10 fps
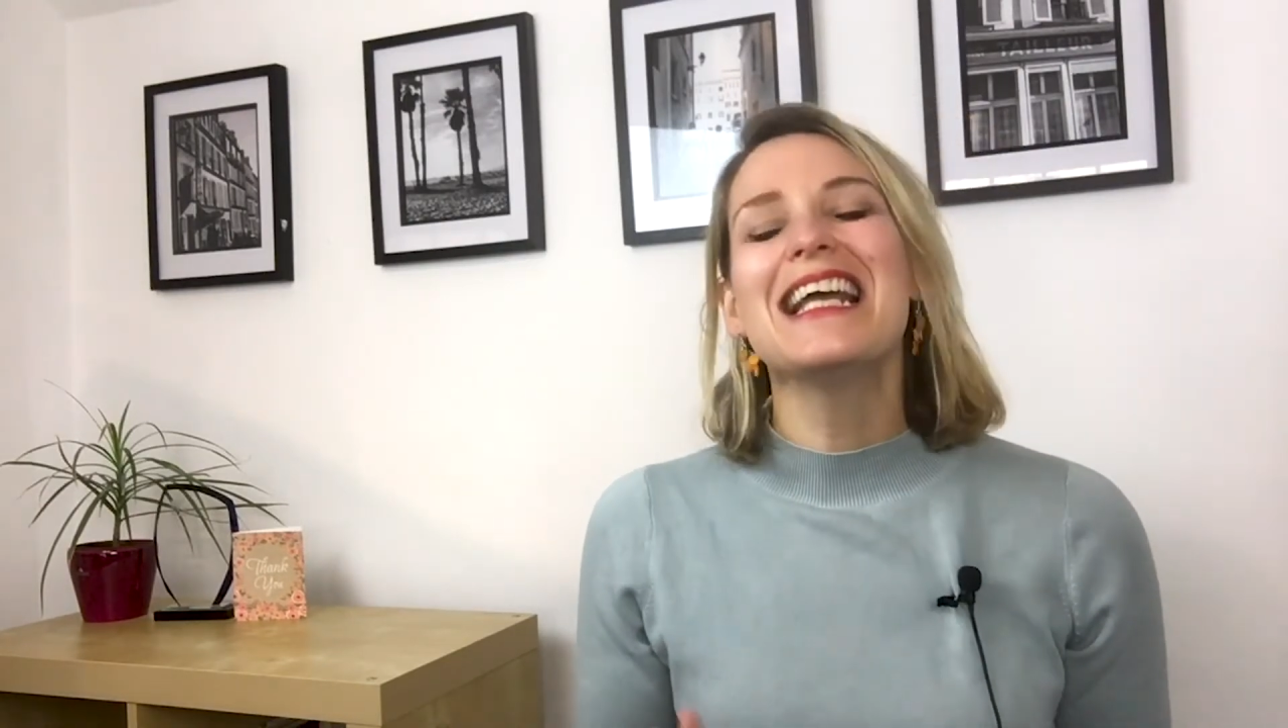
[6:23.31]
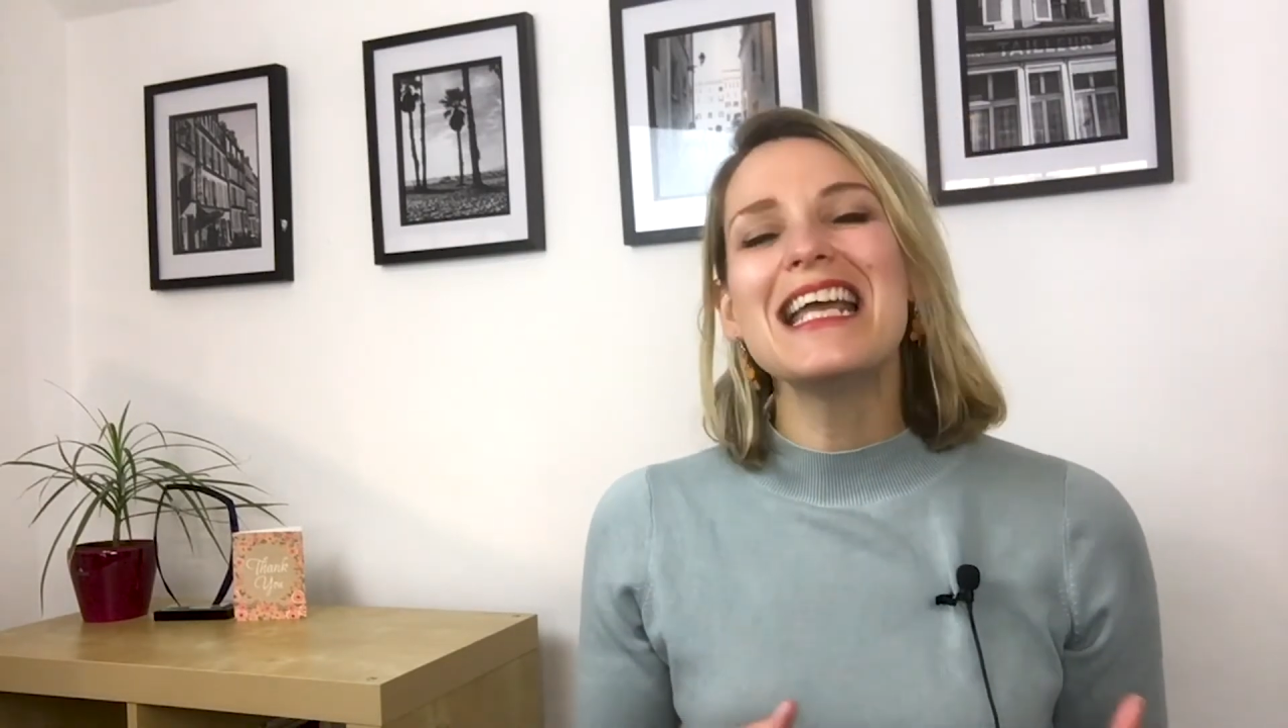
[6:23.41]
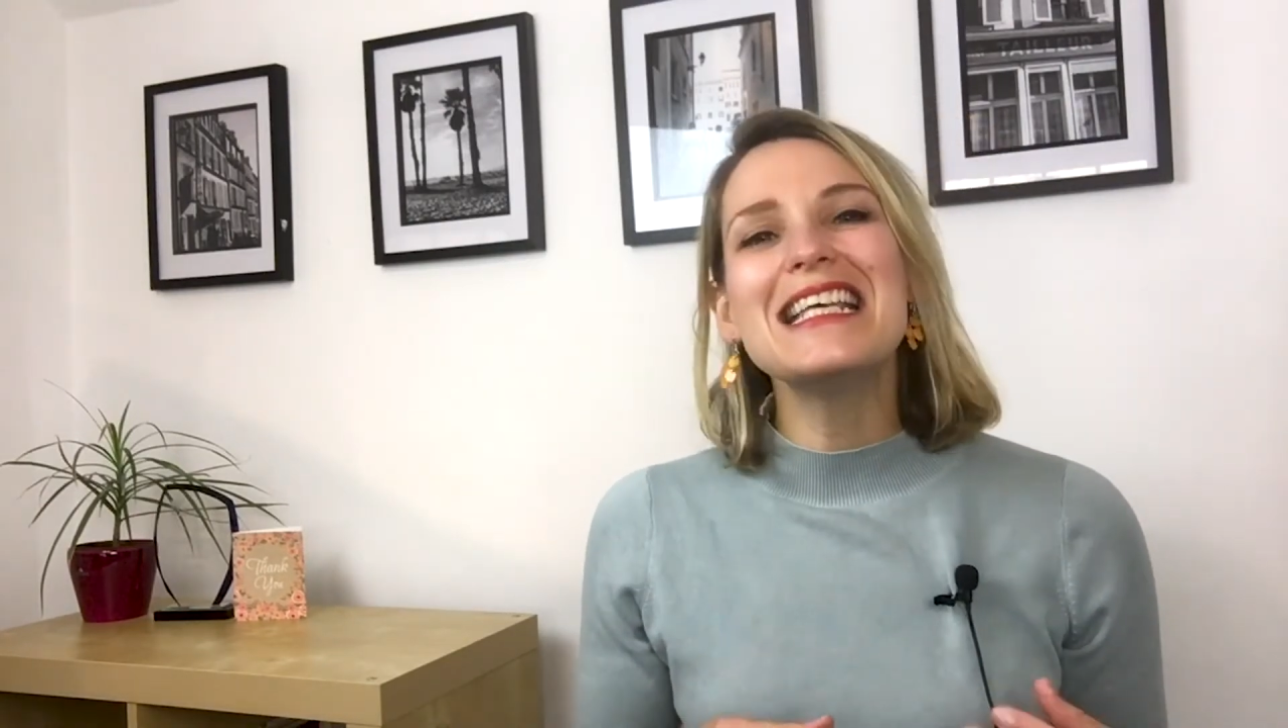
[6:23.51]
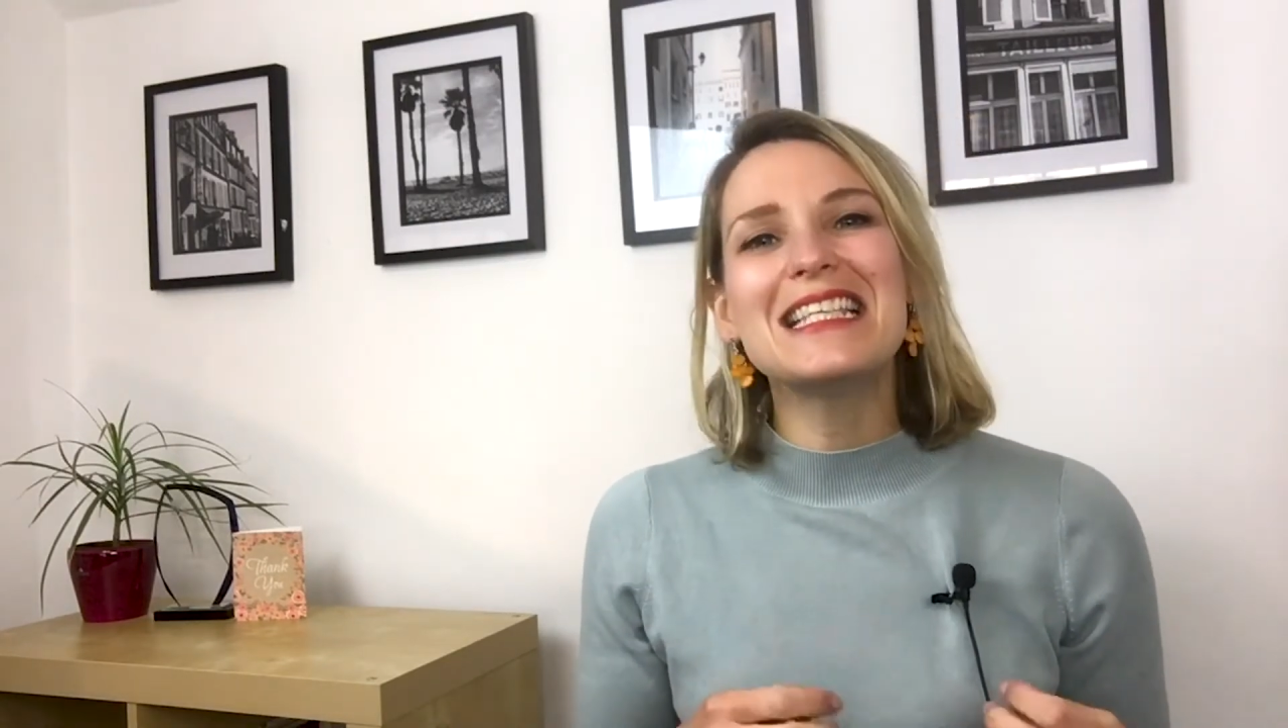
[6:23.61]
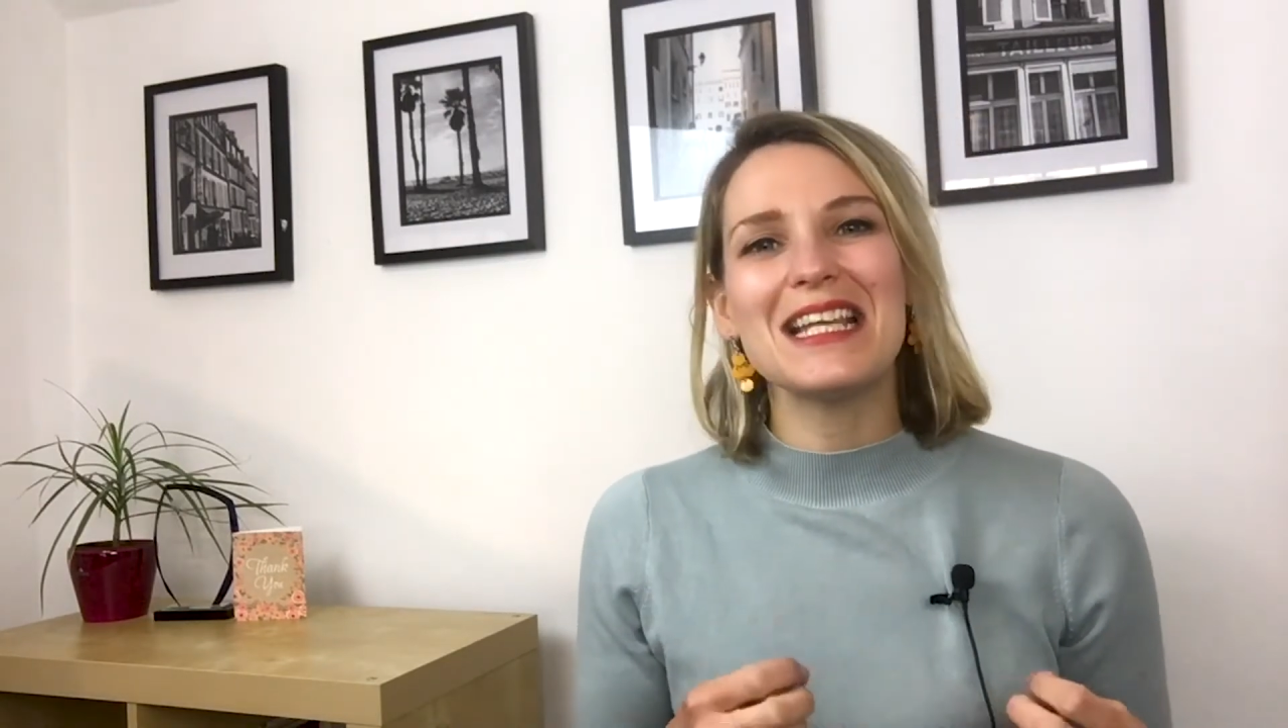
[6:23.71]

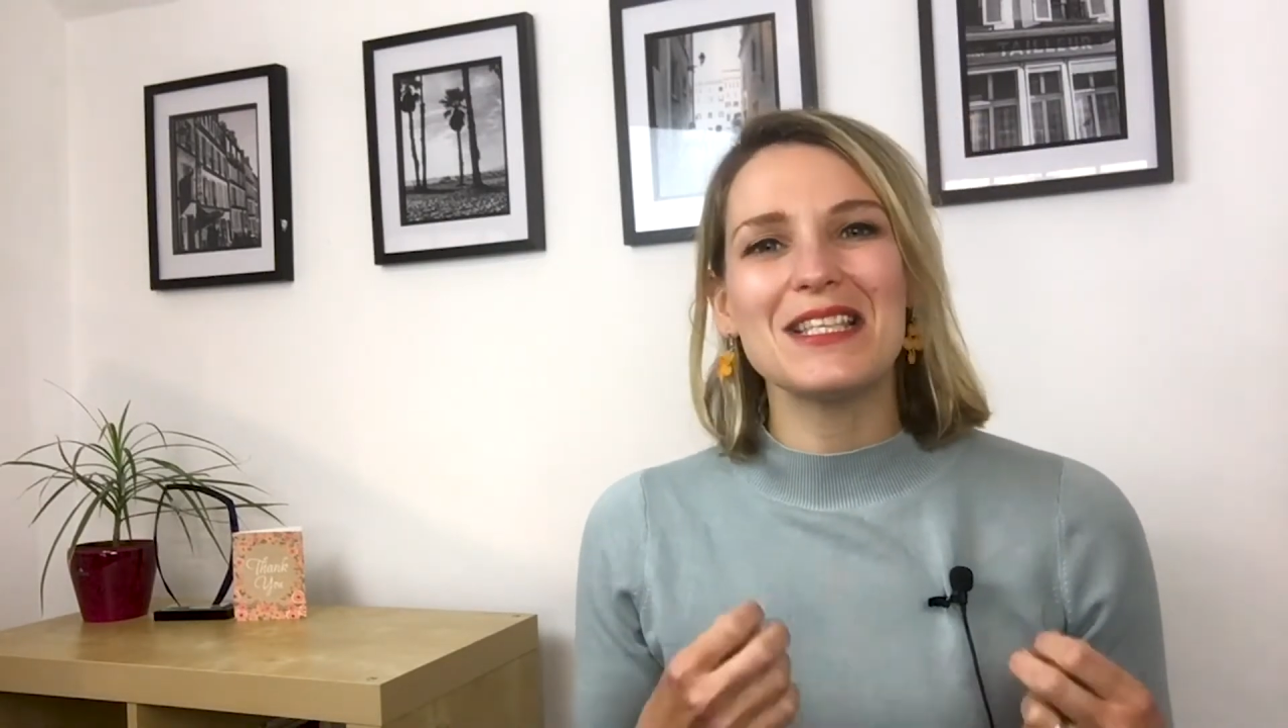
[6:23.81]
Is it